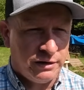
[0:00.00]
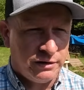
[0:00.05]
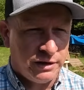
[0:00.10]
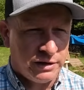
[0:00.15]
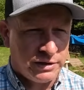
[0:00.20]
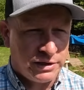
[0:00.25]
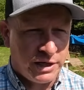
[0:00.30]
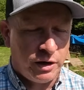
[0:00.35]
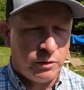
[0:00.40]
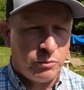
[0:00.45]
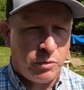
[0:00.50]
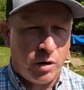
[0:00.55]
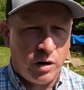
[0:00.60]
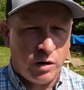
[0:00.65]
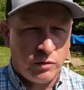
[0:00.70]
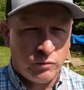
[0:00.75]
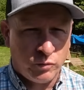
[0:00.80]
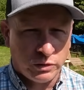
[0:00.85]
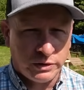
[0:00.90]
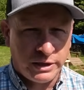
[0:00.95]
sale
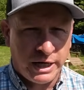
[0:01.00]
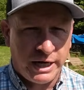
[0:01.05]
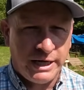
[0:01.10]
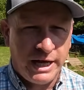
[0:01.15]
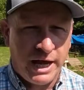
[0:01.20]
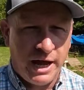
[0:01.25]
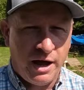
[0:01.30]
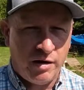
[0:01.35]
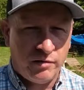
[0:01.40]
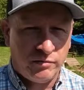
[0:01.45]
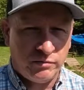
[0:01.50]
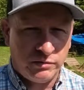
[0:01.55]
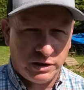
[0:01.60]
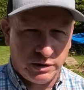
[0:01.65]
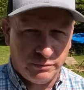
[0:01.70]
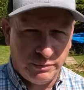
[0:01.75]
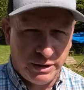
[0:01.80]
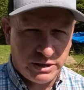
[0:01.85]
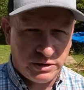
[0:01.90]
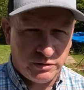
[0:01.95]
barn will take out
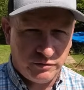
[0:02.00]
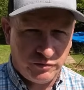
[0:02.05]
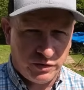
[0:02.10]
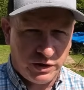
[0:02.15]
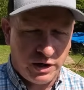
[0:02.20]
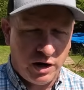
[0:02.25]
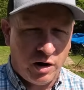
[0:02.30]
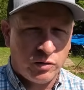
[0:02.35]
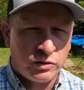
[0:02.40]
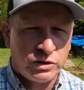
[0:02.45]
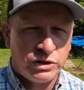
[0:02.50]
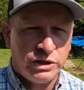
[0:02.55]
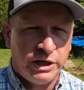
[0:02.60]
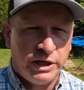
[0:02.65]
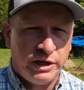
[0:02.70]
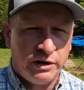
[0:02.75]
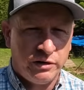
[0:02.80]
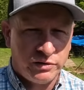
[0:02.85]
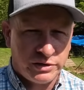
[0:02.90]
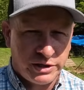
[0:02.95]
commission for the
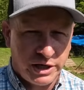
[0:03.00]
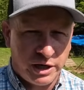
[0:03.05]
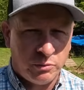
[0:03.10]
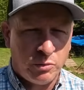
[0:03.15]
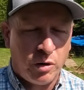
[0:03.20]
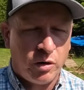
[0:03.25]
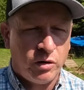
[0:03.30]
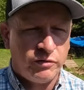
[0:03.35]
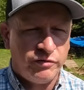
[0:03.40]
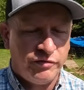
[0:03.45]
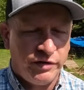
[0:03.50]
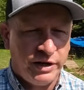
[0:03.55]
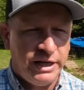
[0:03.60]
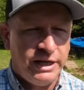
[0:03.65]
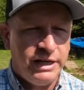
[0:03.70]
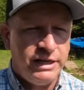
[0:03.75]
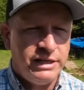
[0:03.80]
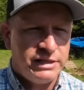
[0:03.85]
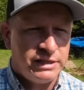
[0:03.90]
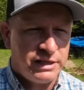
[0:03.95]
auctioneer, sale barn
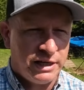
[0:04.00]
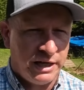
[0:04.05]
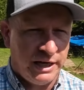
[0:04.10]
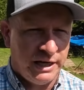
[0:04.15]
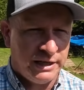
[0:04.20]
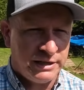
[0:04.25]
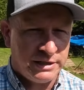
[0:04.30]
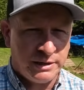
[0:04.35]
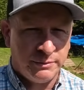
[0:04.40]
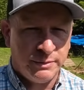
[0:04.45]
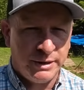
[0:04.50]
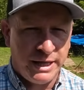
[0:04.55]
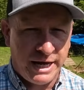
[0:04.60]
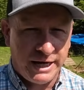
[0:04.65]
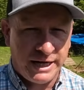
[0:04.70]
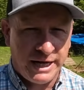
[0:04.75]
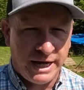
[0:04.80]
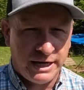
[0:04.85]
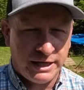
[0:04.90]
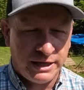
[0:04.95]
fees, and some of that
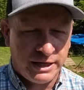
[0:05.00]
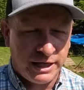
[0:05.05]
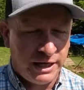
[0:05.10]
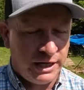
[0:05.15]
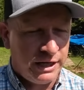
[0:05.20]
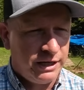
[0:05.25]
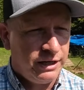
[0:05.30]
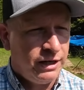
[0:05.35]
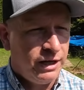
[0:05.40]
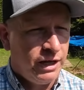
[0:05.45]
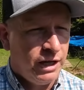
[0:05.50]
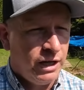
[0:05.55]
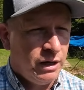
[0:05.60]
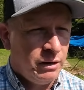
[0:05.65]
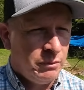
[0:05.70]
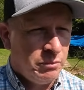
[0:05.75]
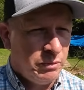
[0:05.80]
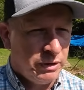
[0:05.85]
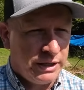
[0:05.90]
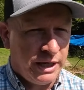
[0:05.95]
kind of thing.
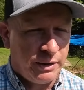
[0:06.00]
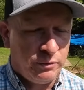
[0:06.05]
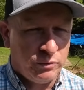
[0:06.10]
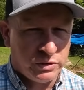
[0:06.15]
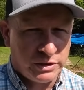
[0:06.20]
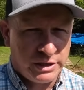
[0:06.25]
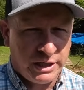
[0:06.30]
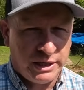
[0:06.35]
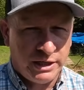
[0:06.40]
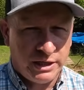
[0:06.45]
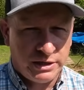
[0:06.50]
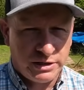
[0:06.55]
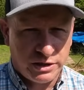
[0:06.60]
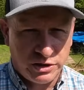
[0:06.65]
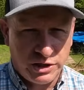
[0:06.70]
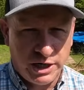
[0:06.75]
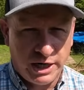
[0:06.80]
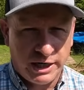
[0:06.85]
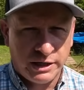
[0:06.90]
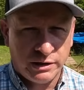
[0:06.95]
but they will send us a
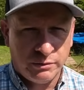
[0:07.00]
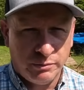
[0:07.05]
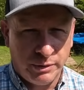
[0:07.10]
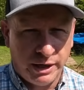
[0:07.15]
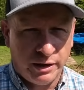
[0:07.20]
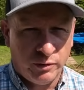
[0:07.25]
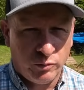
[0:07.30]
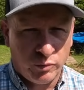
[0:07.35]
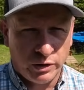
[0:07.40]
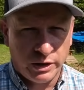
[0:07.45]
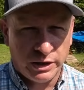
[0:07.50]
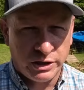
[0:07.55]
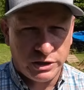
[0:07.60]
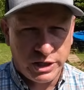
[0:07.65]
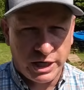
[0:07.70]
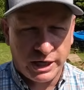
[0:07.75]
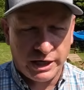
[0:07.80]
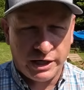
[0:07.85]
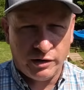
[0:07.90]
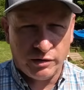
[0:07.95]
check in the mail. We'll get a
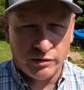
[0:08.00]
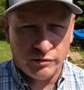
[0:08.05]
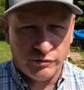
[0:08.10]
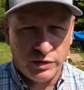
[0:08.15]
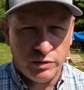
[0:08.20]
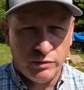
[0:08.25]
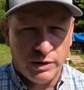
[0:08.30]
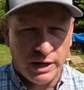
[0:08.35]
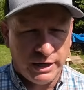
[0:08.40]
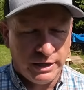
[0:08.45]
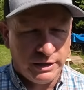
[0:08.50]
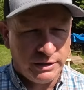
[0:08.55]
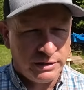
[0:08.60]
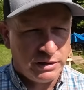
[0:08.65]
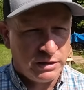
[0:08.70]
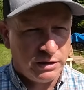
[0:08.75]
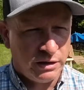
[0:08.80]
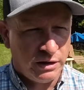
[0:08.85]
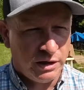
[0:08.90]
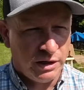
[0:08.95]
check here in a few
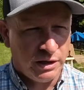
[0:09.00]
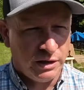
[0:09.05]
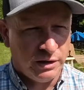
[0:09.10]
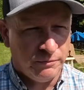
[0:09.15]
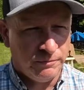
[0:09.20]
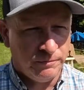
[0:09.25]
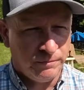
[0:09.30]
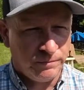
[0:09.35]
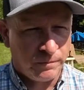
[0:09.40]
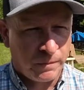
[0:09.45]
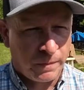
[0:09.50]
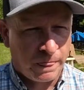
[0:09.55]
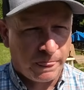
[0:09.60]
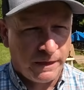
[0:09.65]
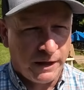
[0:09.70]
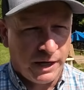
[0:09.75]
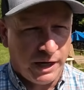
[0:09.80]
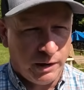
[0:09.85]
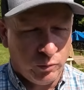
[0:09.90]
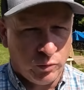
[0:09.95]
days, and
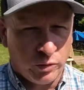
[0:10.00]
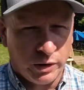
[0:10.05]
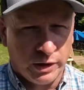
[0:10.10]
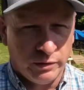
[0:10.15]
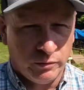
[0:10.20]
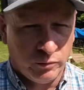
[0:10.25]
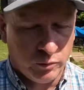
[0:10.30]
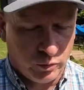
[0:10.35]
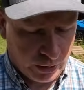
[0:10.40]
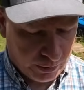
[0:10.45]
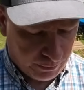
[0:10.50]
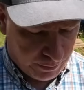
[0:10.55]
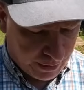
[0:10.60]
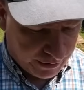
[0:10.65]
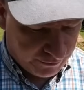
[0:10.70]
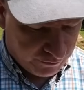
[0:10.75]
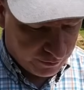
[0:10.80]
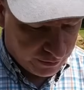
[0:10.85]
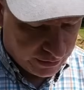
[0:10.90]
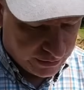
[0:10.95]
we'll get
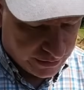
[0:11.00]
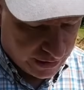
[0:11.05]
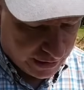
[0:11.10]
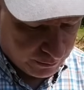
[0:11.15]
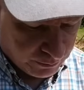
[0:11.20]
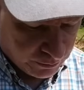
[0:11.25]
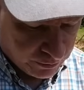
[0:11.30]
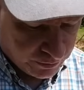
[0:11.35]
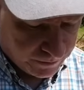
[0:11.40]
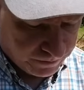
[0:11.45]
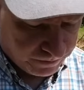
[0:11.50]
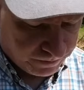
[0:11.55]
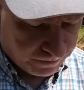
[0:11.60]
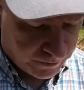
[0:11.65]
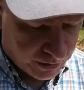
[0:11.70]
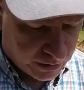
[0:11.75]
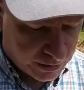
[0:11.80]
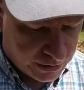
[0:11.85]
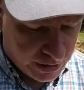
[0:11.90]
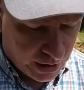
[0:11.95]
paid for these animals.
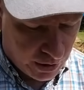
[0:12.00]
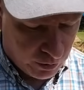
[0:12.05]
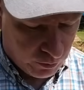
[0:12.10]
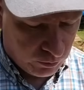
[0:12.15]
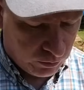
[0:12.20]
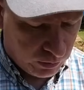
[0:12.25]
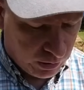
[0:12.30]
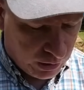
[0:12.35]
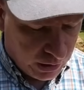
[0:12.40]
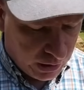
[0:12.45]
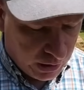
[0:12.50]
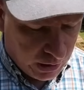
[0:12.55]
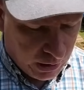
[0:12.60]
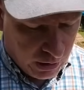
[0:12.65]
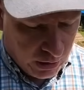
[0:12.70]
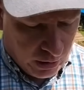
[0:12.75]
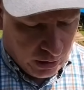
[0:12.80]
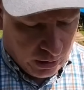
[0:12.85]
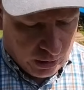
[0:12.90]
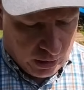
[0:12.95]
So
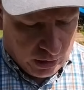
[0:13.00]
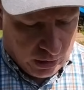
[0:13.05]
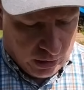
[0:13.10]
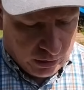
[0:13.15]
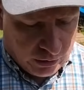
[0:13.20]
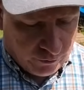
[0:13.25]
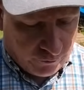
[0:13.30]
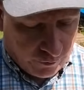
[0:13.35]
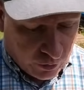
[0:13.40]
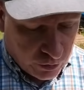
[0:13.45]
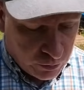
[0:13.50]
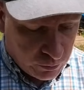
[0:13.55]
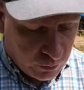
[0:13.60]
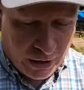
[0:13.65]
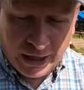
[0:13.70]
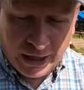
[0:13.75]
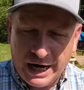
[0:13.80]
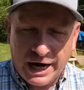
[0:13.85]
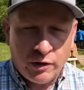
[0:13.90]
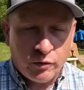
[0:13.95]
the first one,
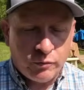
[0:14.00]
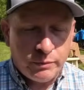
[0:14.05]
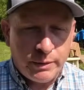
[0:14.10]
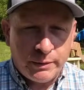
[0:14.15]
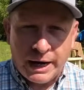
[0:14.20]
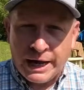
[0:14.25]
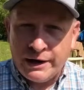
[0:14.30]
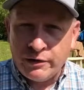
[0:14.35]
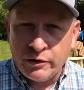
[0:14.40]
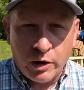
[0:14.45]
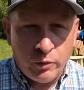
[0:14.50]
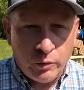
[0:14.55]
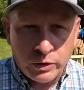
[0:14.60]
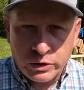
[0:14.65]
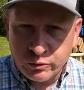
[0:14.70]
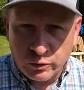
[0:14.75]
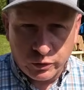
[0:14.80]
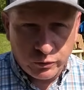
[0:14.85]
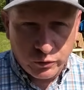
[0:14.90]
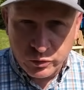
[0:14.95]
don't know
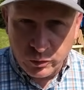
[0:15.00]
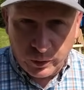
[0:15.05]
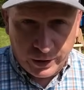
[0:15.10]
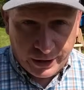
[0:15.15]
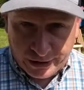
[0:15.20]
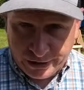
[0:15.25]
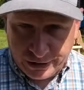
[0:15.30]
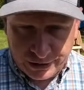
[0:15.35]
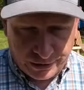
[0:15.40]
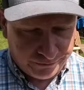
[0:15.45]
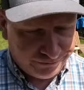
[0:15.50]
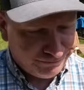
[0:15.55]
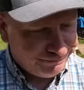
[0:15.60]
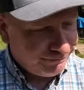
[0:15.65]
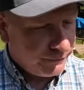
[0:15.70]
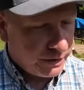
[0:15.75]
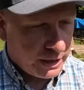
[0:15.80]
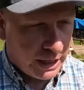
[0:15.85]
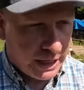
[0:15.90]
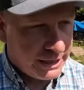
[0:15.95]
which one was which.
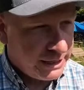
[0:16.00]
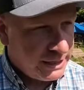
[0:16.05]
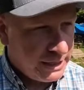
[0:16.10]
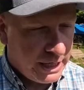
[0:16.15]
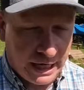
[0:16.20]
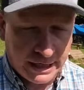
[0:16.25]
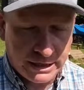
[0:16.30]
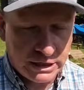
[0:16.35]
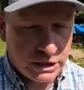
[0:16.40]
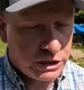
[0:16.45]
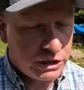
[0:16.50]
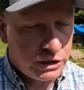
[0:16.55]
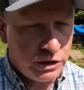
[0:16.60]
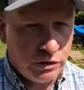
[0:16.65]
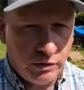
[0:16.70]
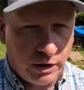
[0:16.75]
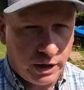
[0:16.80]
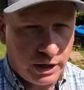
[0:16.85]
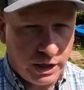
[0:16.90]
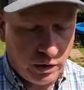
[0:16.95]
I just do
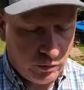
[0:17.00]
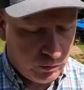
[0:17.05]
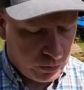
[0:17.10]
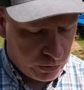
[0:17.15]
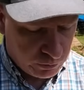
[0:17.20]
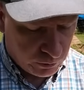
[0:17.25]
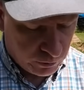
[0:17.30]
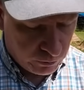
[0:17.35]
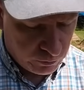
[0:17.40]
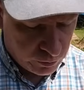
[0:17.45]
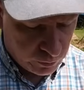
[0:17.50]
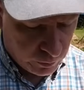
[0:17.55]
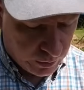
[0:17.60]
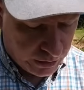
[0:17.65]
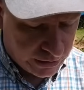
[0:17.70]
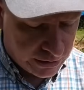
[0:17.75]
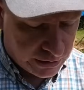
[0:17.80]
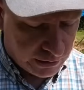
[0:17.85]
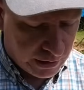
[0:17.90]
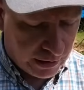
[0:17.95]
not know which one was
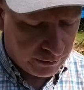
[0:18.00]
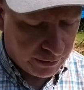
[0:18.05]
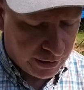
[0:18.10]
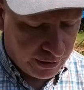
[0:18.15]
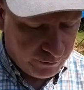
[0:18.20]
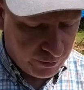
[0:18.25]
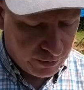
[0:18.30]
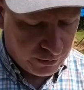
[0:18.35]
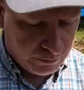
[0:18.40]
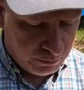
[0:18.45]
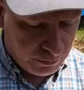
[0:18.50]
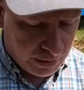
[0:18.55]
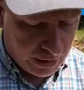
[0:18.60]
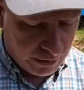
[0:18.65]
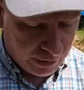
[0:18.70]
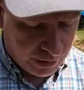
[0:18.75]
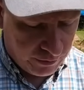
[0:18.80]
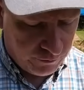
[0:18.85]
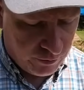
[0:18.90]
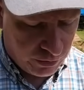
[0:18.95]
which. So I'll give you
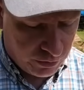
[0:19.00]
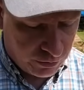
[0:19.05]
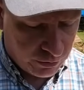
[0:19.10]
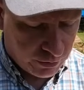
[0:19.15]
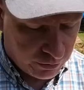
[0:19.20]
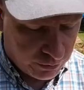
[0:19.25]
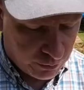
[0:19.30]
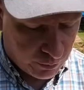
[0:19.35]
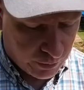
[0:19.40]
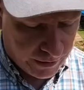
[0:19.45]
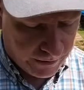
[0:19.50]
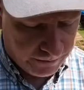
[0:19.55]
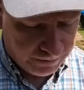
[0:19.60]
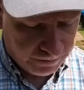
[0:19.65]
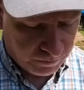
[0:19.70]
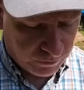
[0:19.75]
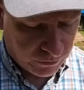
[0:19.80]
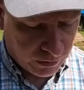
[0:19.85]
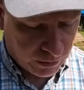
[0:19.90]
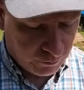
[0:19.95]
the three.
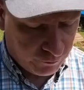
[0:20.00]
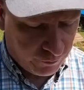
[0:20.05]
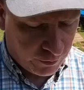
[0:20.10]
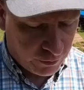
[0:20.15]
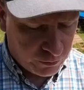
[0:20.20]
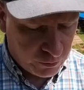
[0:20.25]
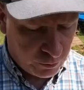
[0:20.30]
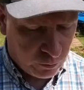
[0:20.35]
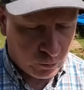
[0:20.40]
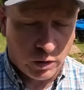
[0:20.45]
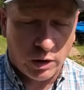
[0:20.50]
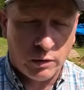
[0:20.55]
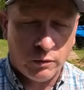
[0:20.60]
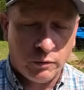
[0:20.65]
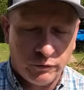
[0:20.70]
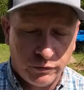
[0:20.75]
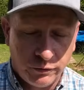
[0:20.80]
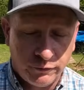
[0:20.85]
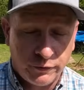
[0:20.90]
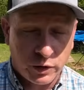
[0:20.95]
The first one
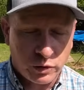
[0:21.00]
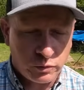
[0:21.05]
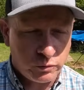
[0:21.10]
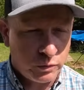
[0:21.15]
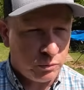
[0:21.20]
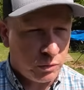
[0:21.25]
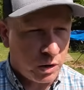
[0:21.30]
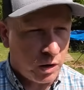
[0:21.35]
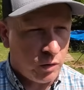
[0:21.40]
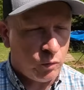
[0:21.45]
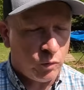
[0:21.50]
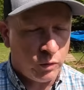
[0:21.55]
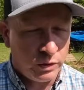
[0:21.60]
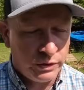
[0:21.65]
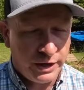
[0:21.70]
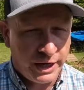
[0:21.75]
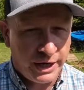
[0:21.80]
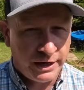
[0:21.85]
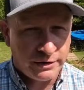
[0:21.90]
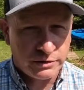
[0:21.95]
brought
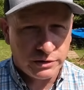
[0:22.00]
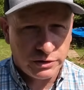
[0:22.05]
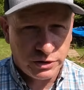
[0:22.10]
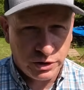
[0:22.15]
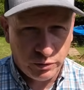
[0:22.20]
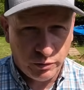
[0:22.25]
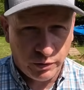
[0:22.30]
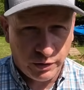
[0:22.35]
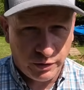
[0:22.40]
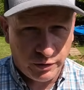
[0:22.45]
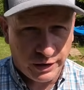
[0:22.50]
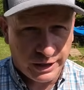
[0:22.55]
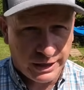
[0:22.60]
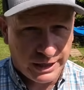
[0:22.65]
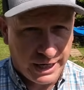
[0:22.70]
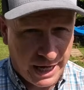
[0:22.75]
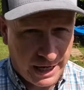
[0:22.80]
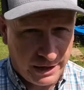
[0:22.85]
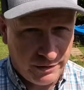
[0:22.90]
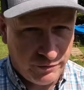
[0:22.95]

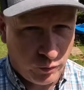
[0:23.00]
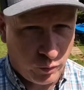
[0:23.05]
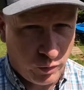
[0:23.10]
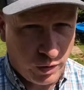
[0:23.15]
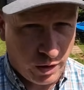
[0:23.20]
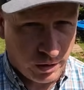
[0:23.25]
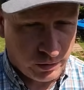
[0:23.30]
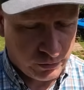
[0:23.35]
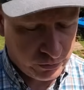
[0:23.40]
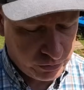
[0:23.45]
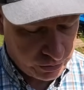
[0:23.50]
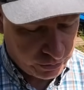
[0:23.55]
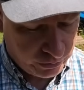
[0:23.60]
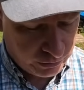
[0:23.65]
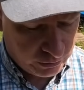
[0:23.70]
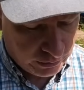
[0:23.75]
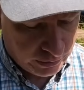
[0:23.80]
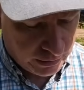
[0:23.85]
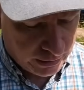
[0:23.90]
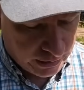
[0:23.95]
$1,294.
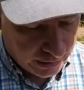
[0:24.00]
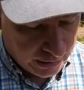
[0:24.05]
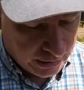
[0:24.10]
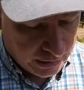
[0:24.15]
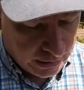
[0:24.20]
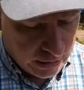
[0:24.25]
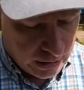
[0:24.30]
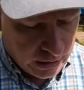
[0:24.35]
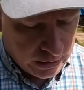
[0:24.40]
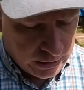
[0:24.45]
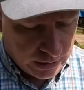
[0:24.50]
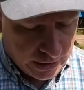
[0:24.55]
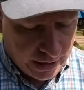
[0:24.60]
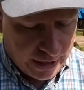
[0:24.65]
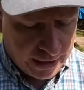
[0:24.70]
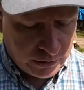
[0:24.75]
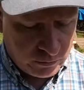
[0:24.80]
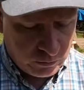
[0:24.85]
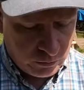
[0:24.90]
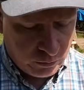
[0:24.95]
The
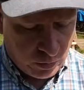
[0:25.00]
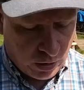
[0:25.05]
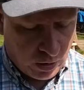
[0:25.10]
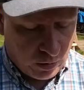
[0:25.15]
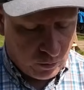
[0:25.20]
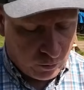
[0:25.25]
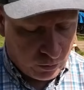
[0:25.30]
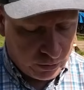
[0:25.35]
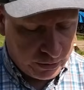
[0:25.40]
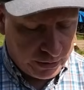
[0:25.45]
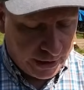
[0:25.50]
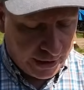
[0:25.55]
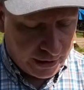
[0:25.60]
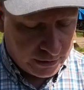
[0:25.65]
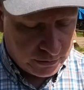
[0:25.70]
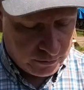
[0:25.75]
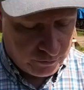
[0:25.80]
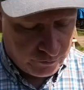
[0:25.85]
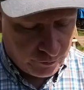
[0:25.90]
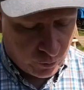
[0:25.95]
next one brought
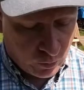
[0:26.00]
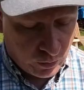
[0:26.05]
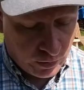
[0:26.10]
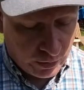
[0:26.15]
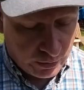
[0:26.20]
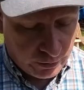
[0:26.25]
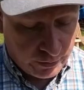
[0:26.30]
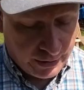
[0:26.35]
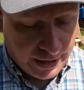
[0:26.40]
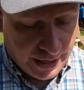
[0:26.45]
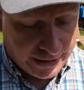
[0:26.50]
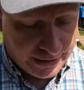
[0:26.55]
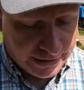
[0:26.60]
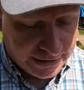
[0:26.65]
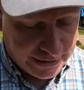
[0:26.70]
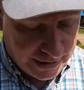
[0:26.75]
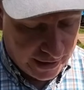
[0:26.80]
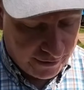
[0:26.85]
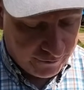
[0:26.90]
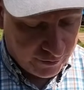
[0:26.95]

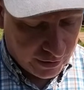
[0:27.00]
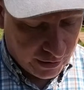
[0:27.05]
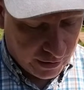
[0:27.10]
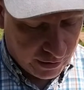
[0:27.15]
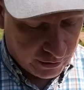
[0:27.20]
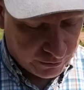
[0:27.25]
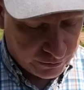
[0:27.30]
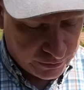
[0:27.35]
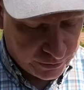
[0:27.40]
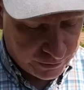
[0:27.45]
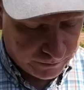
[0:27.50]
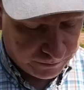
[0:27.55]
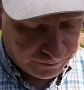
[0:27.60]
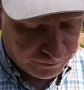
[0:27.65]
$1,497,